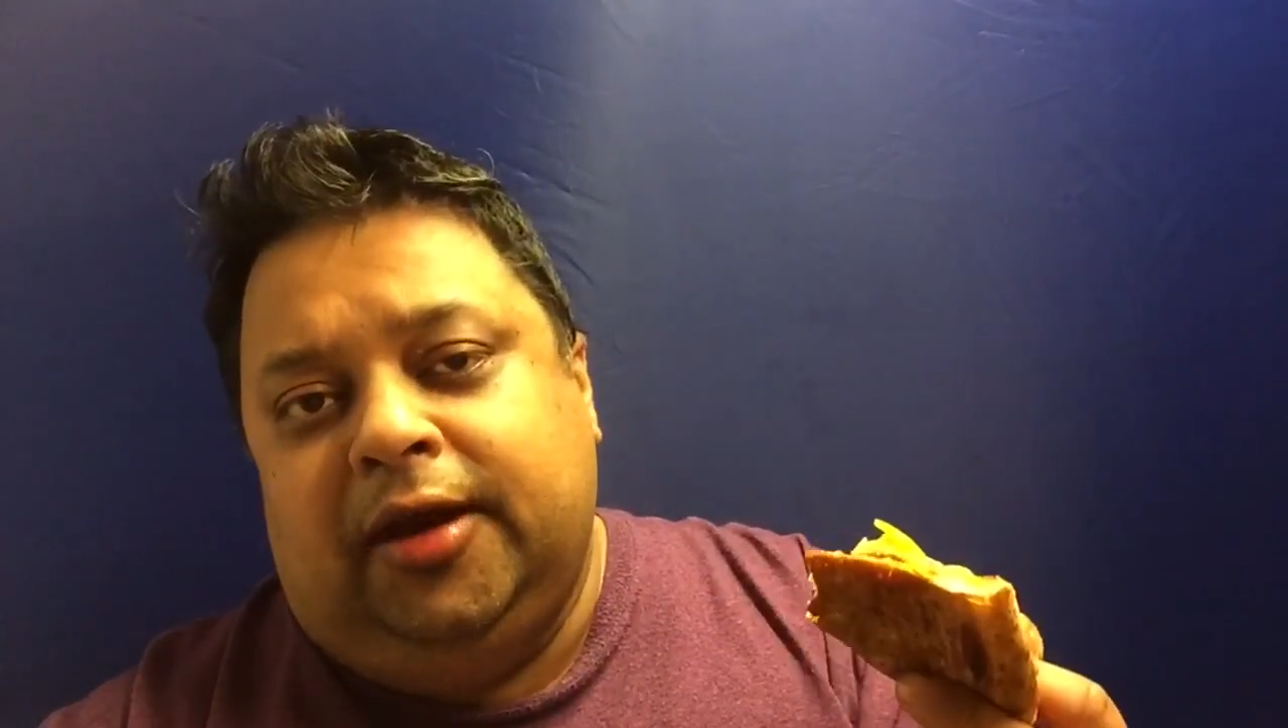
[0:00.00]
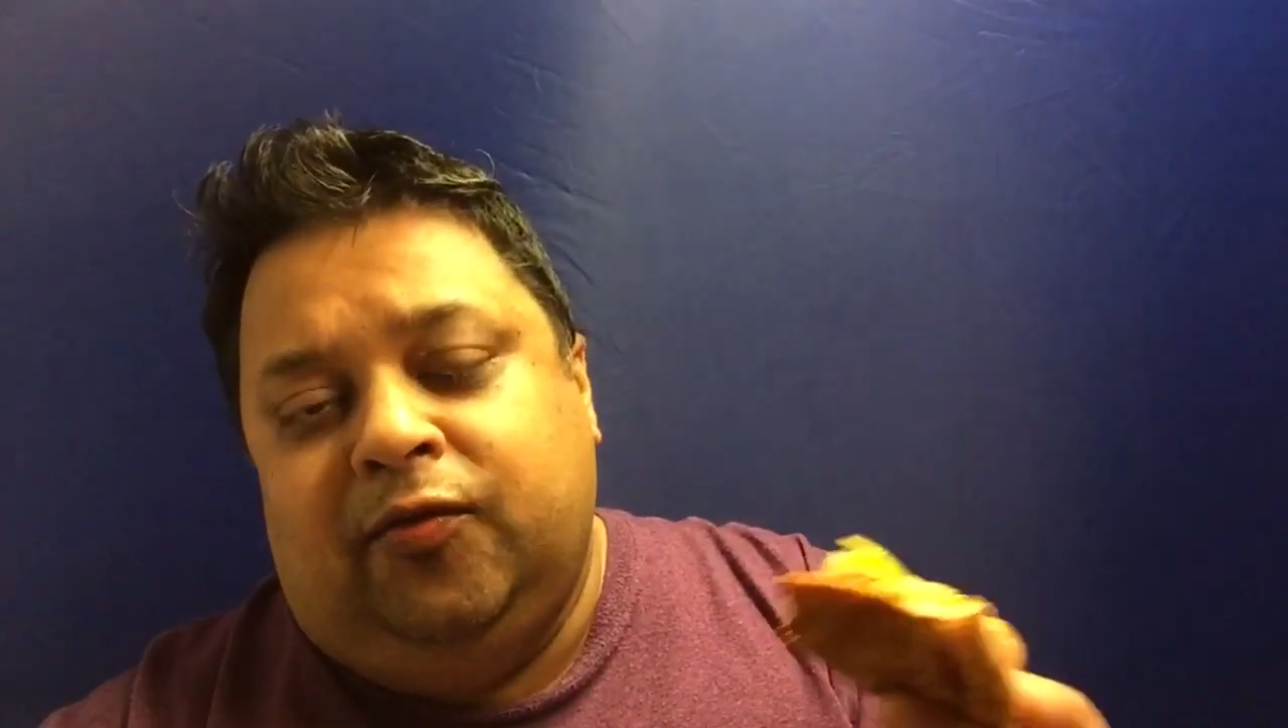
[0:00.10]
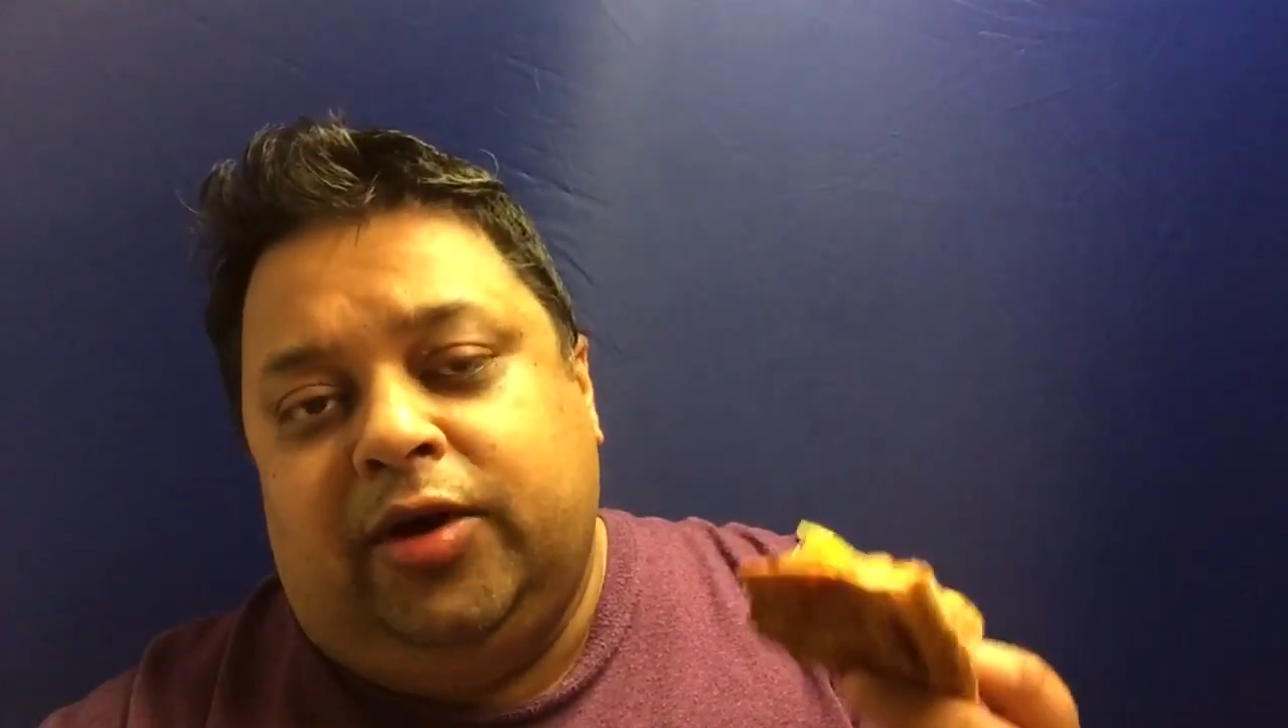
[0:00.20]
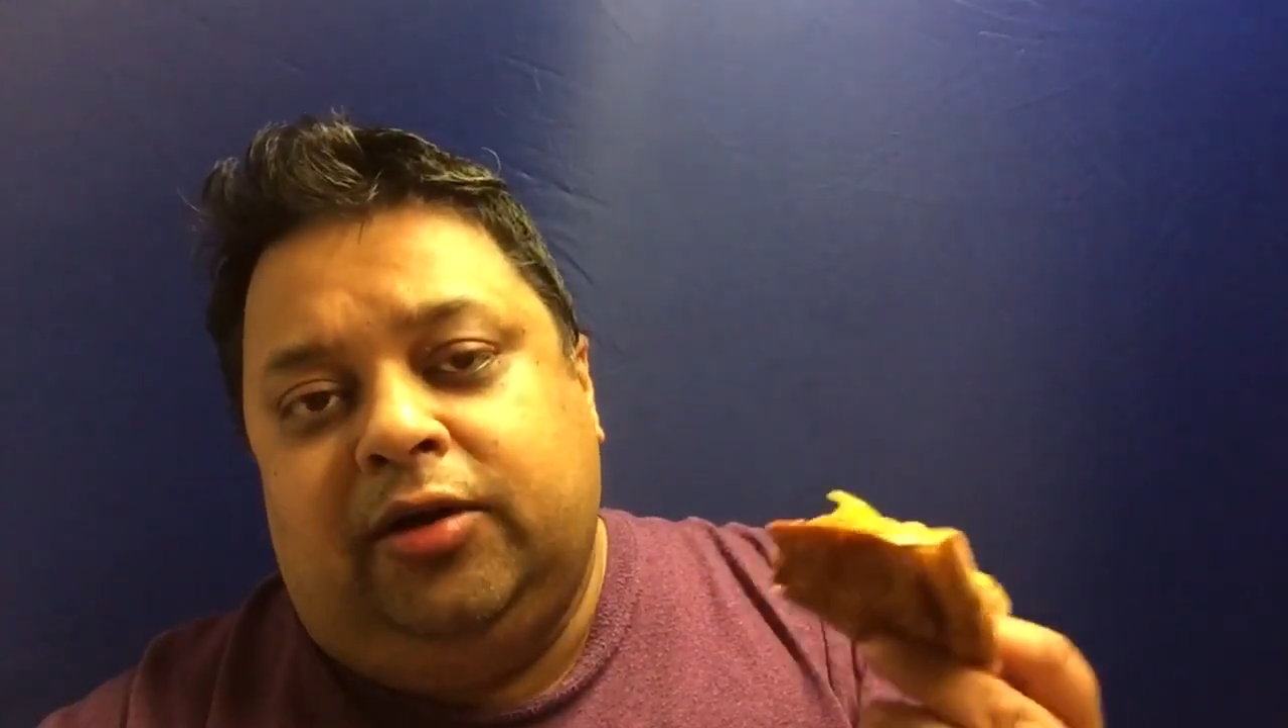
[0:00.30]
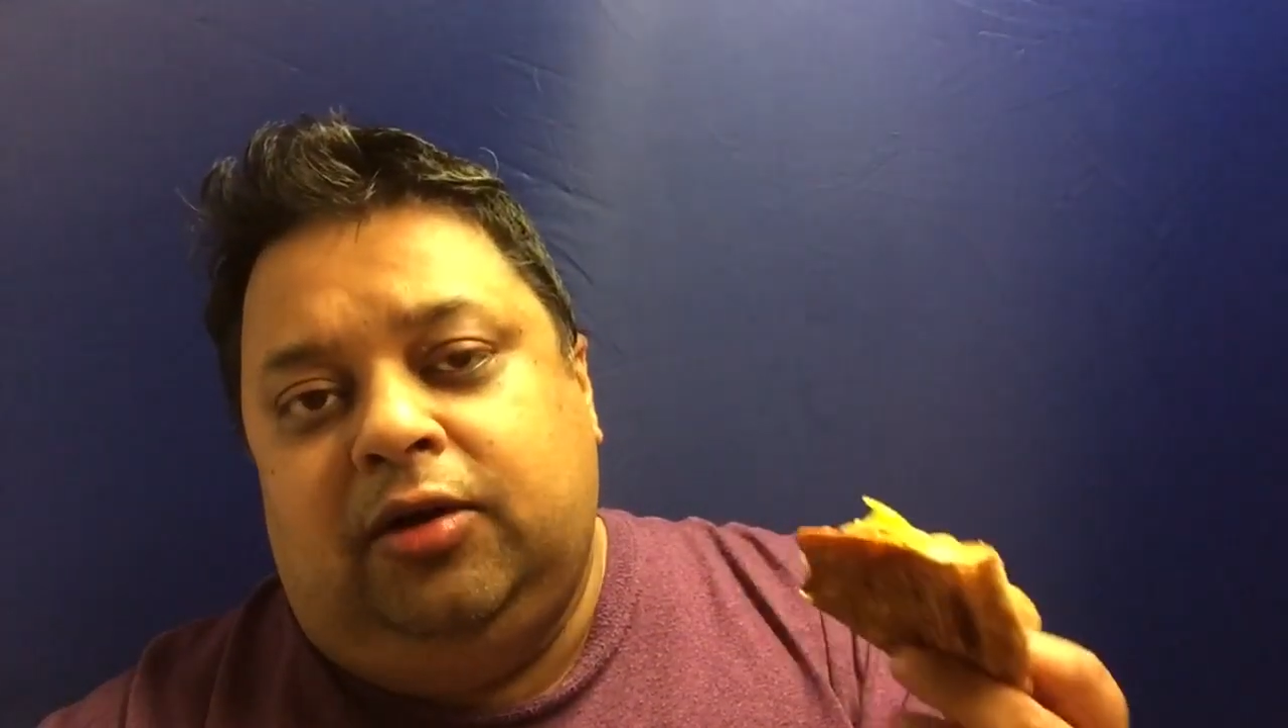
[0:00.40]

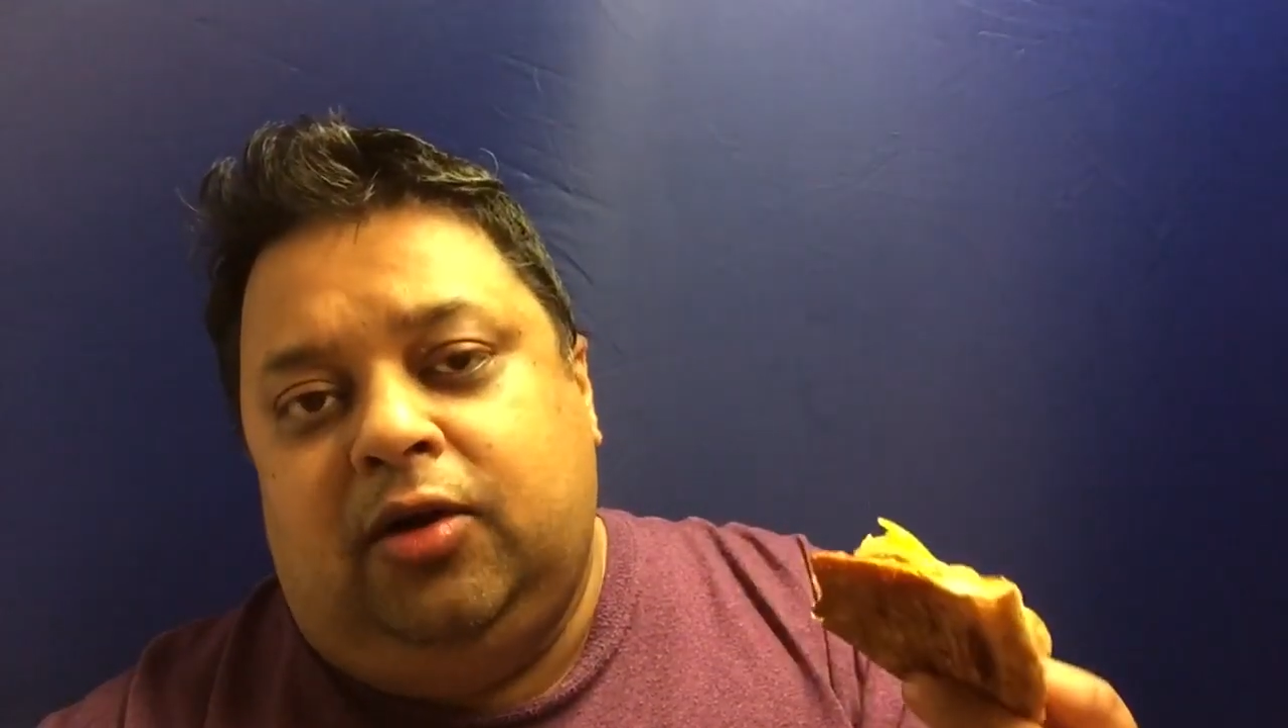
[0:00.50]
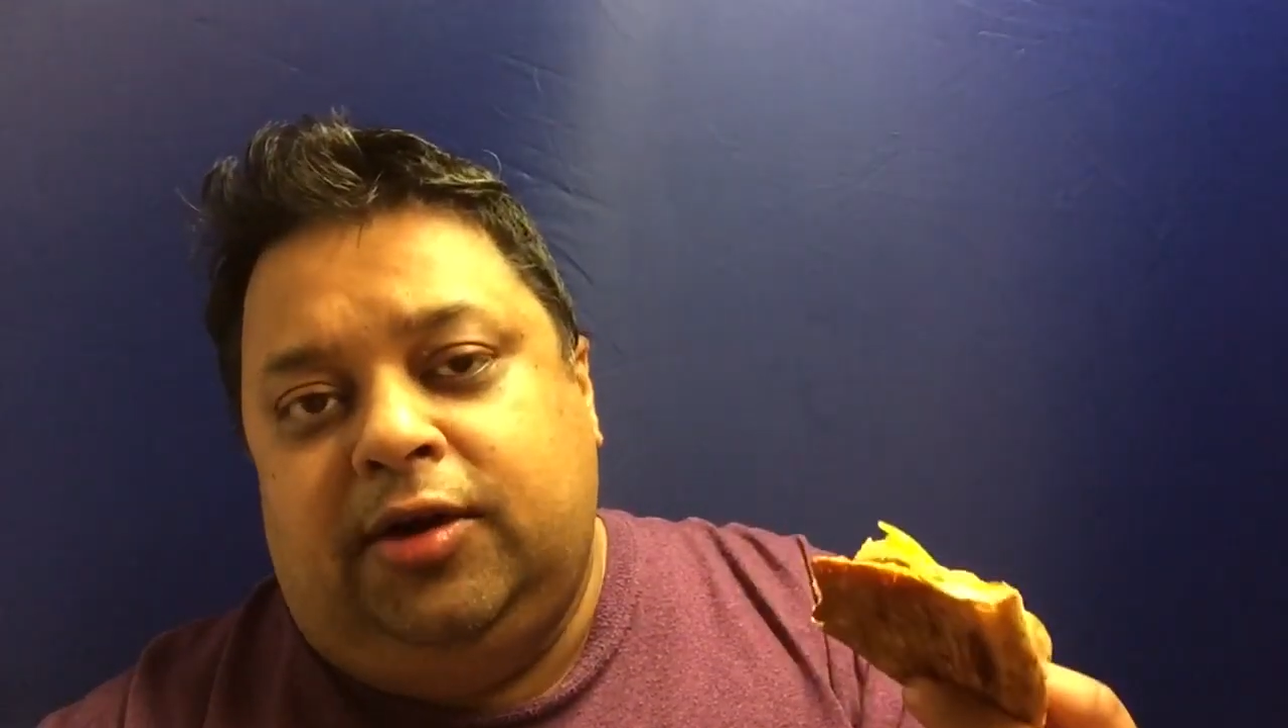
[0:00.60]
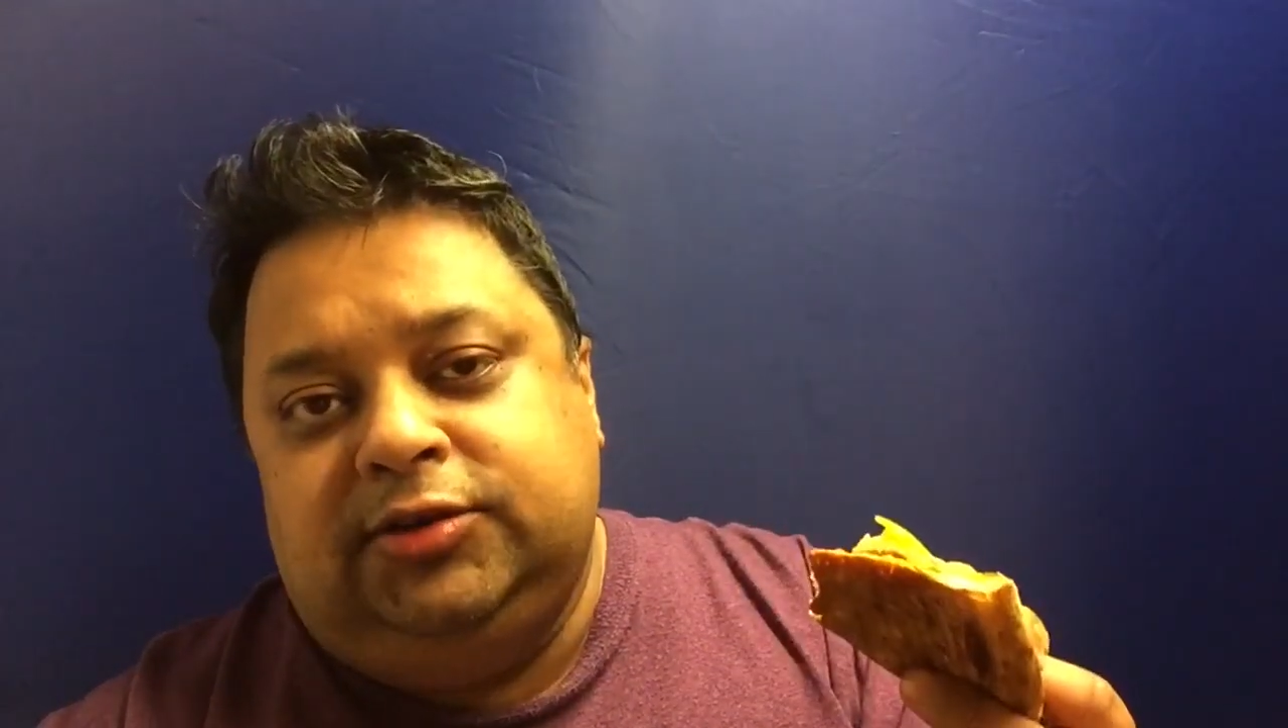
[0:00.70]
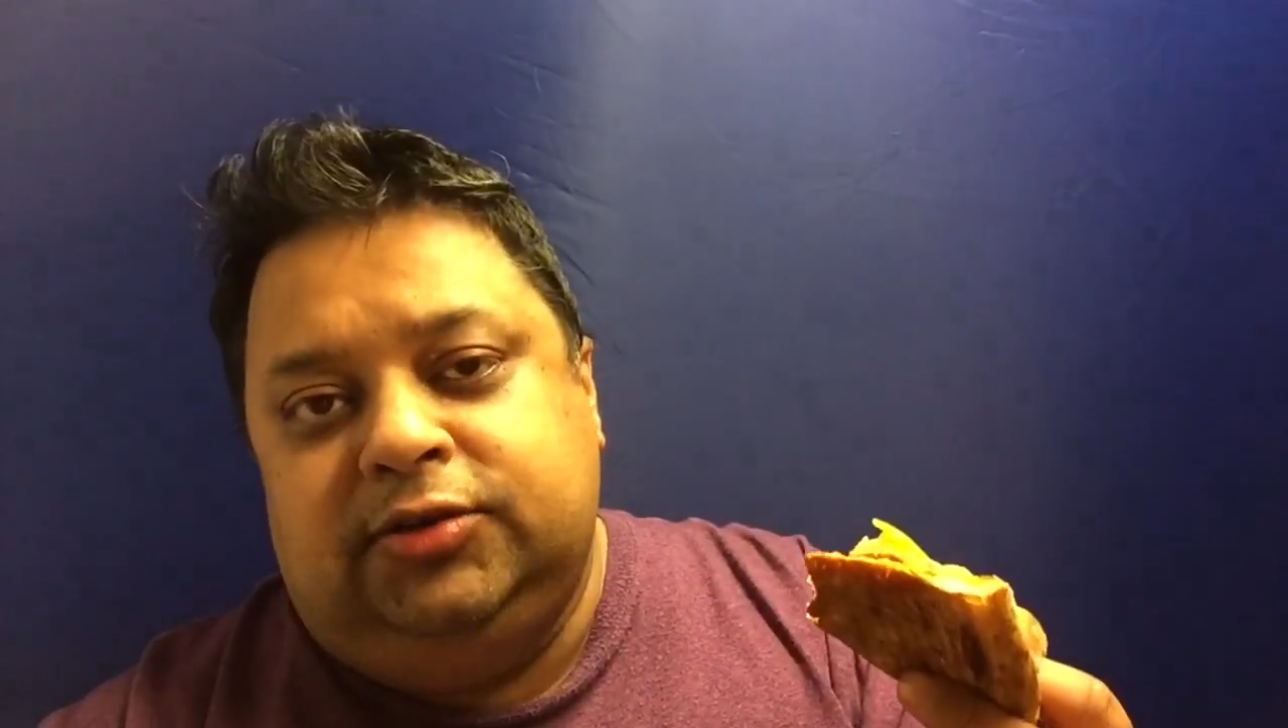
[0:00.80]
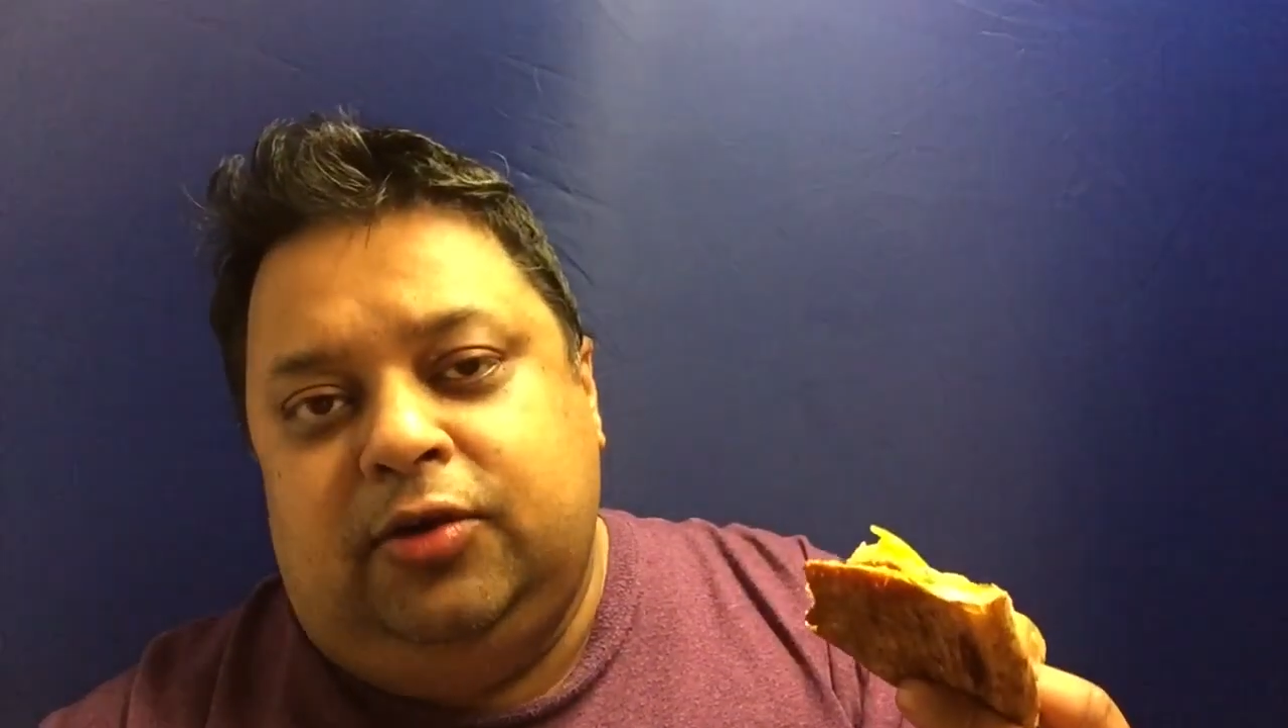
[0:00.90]
irregular large